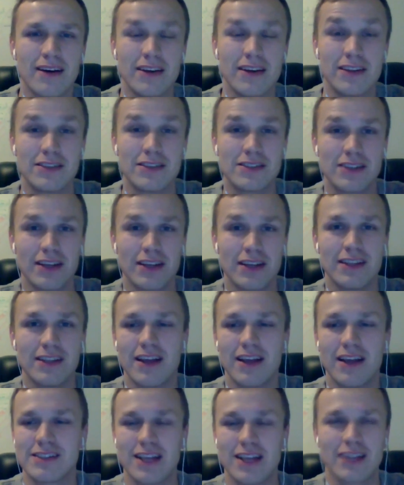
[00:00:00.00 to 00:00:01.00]
It's
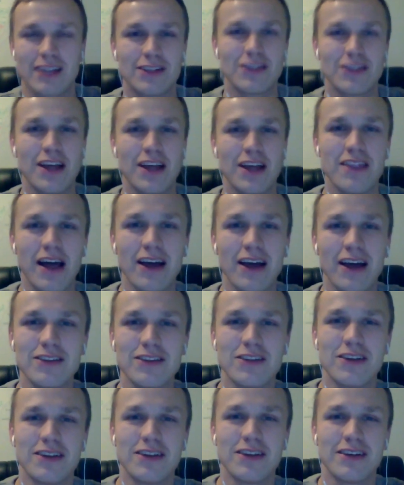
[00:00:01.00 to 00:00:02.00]
on Saturday night,
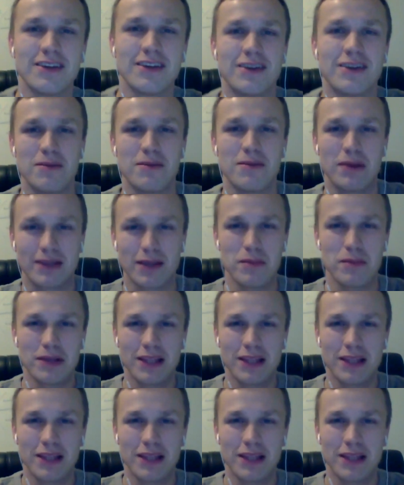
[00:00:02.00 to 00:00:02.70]
but a bit